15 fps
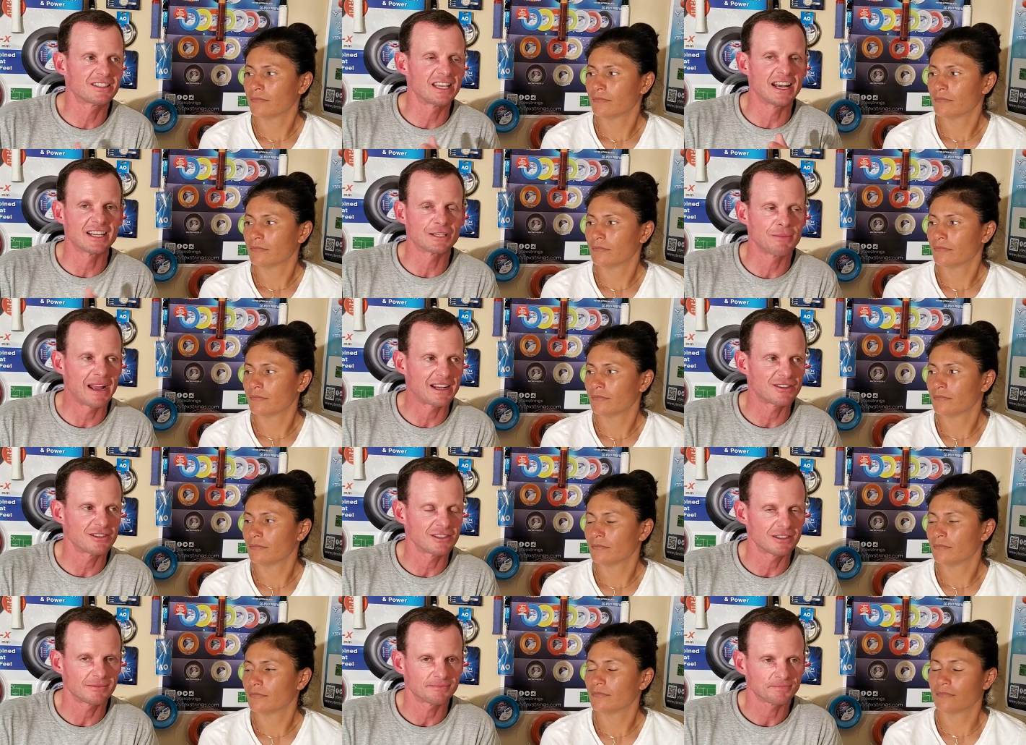Speaker 1: tennis
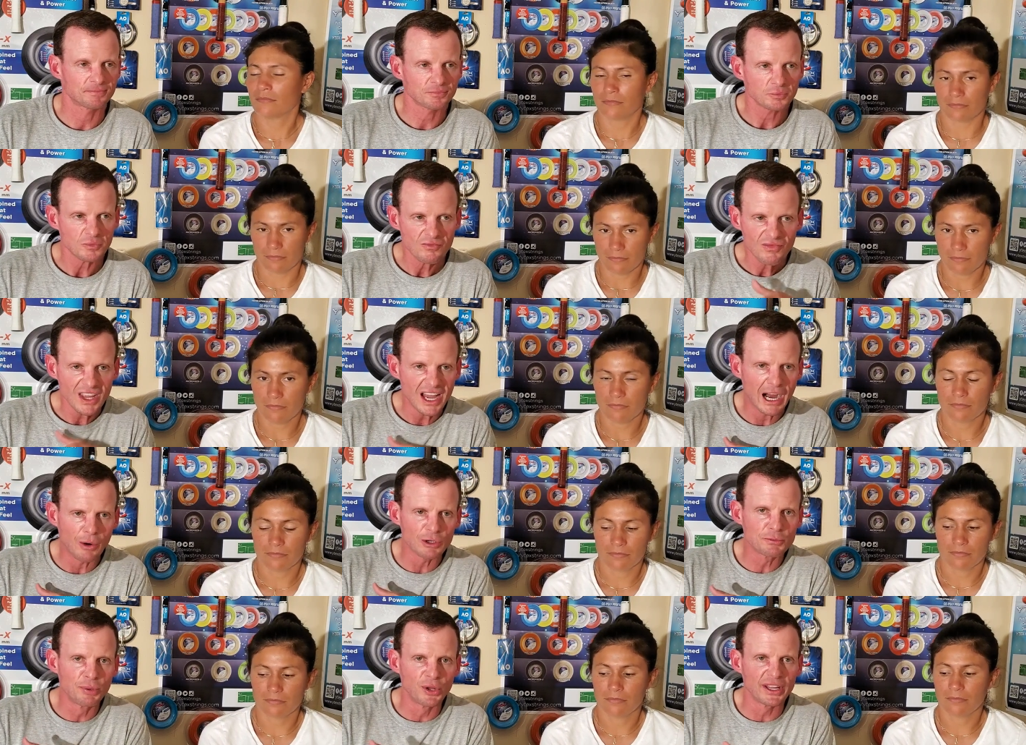matches. Mm-hmm. I
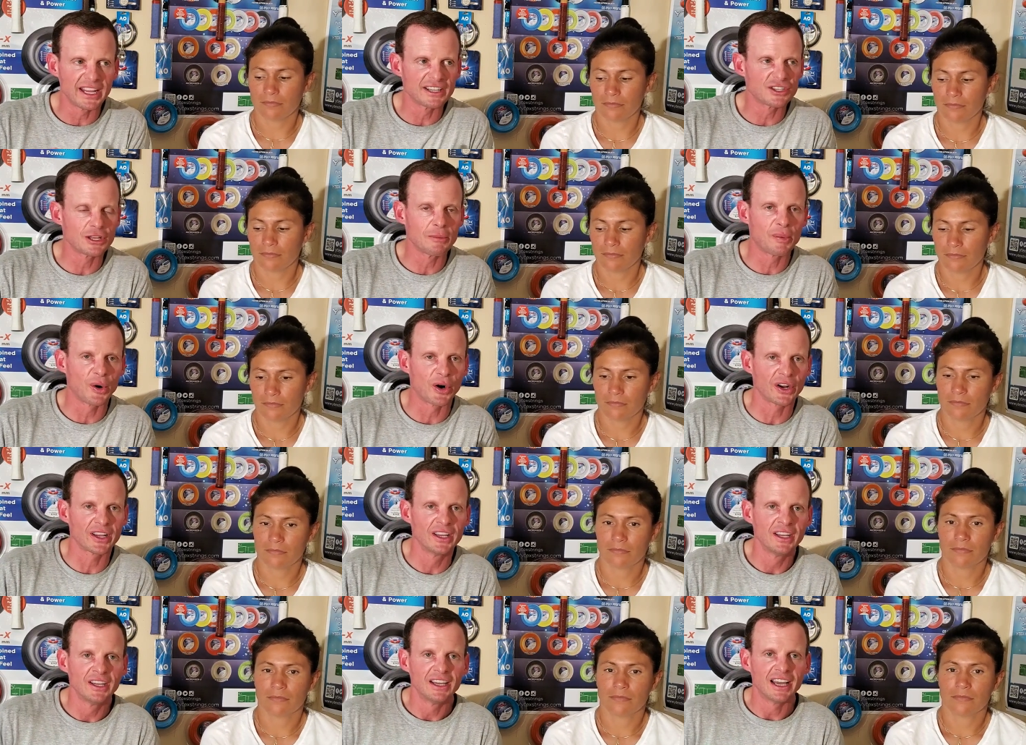was pulling into the
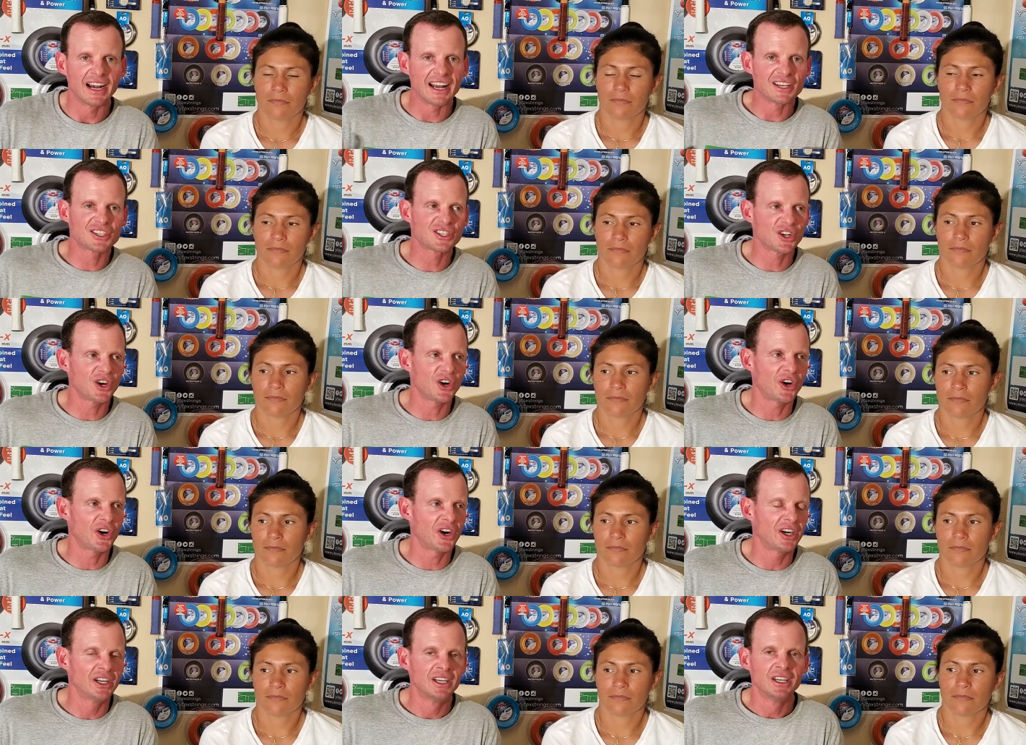park and I
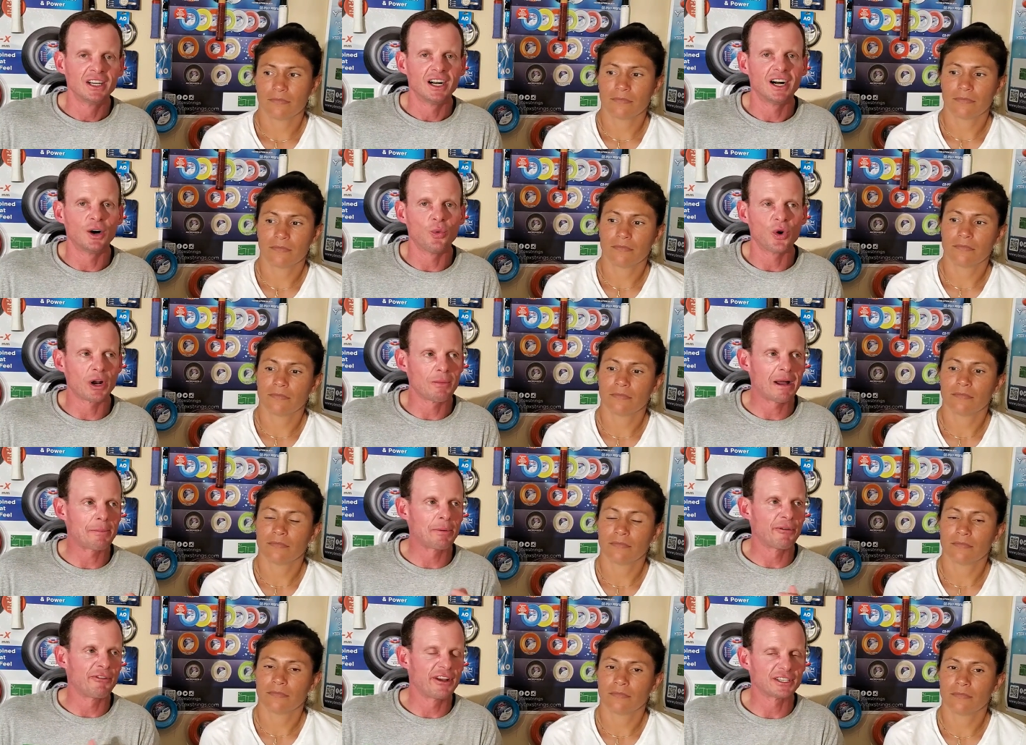saw uh, one of my
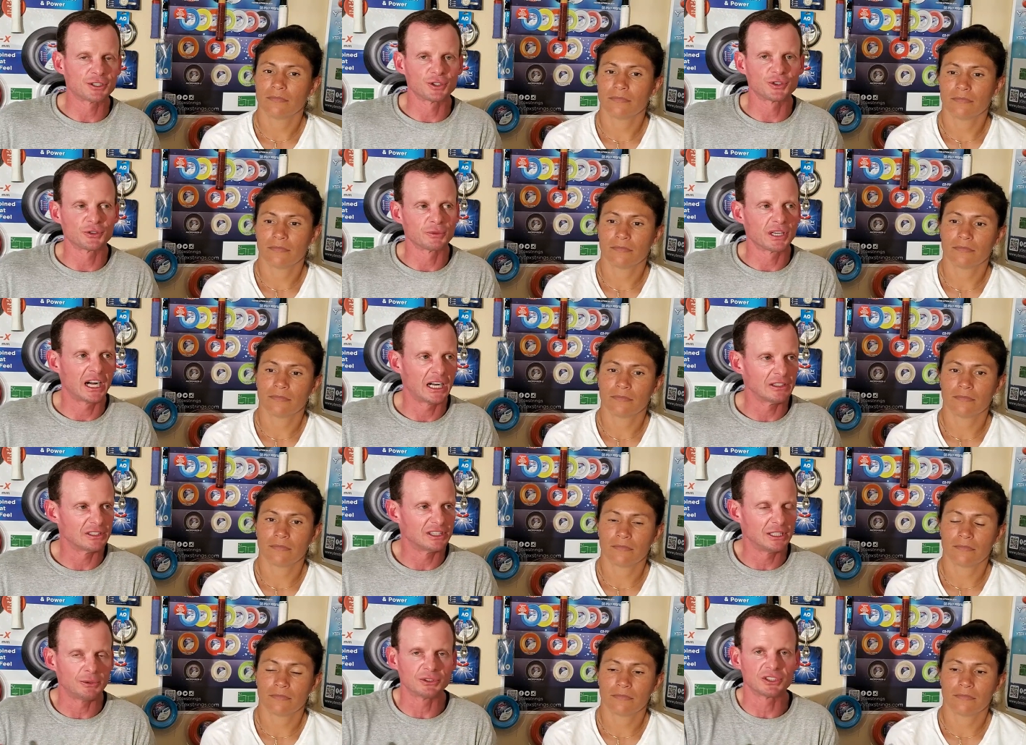professors from
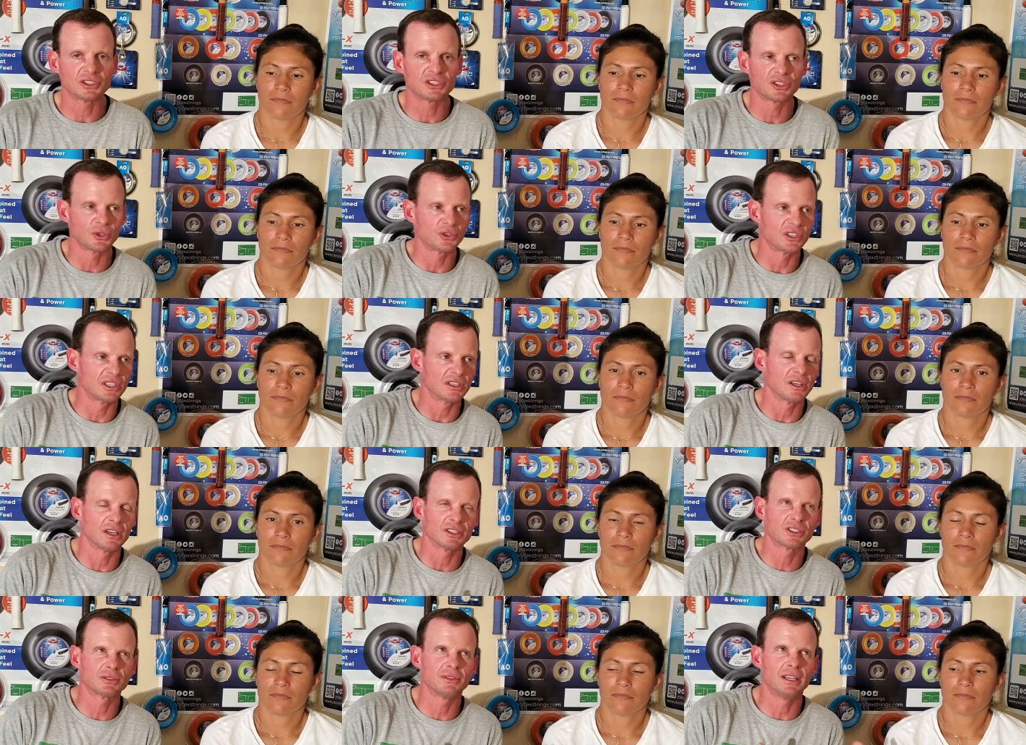college. He was a
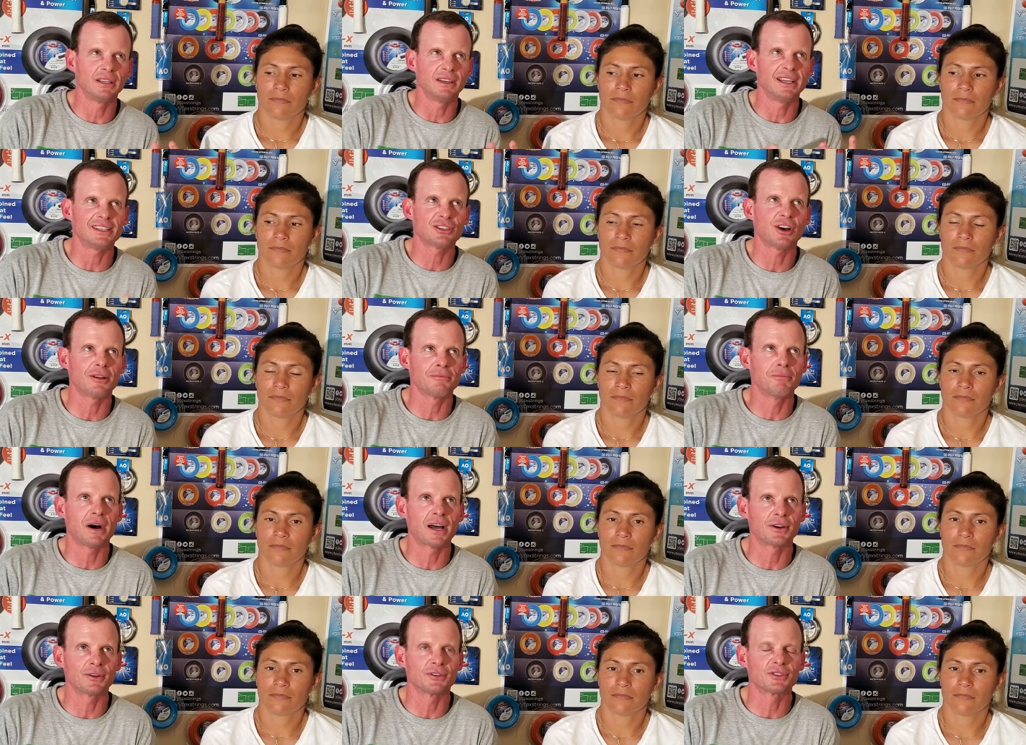Uh, he, he, taught
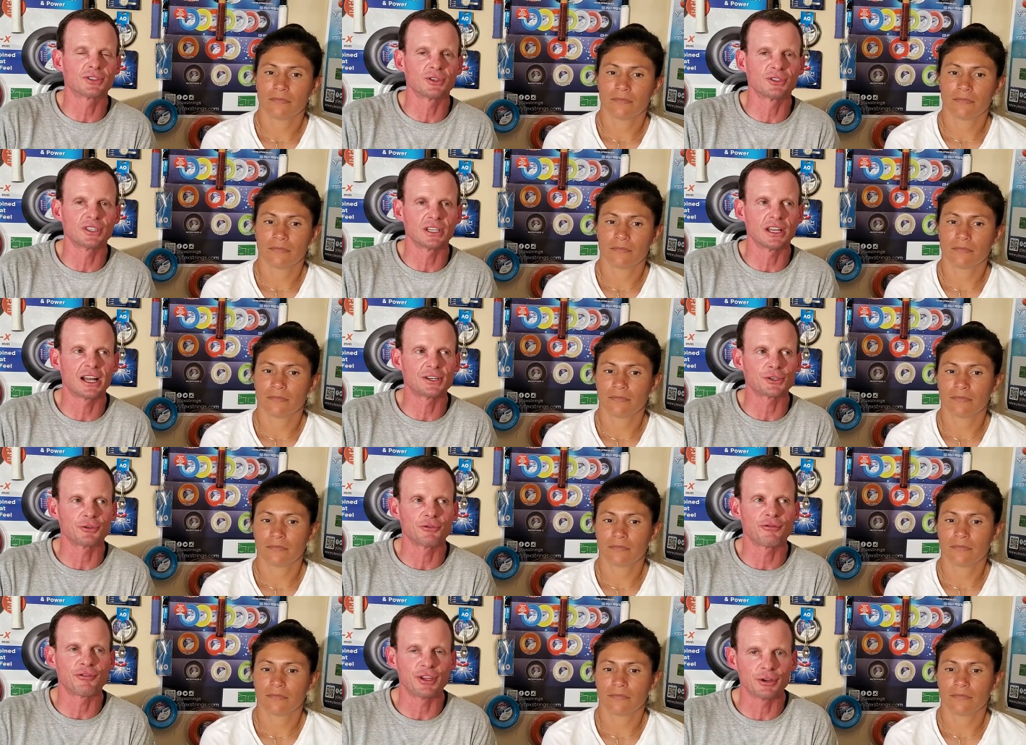modern
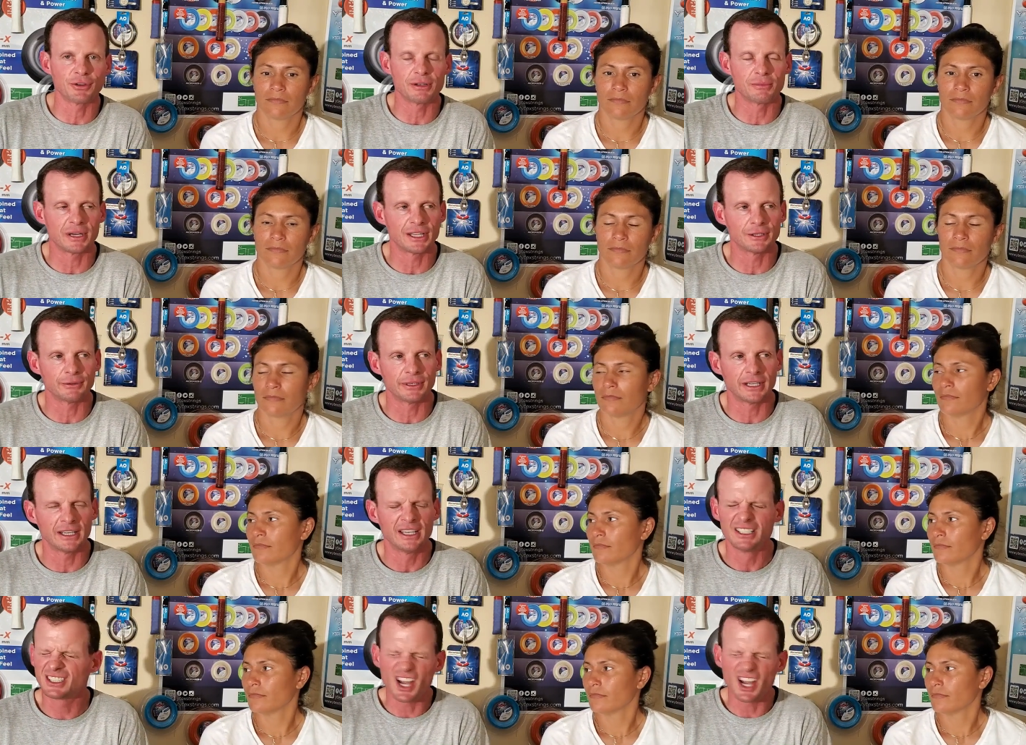sociological theory, by the way.